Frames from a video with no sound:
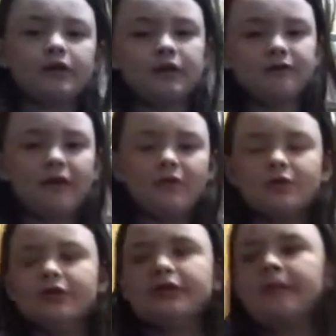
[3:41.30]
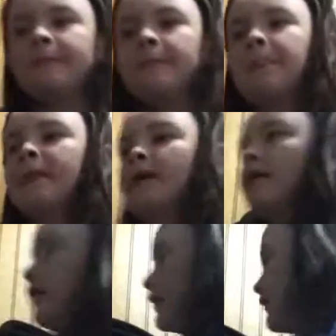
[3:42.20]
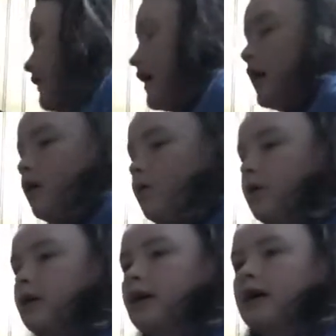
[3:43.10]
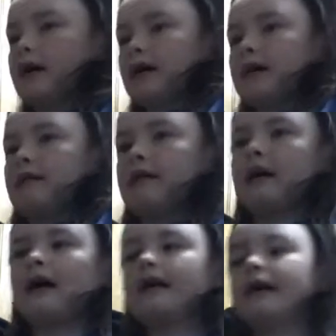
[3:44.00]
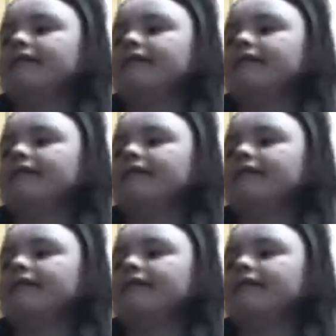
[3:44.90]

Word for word: years, five years. Now, uh, hat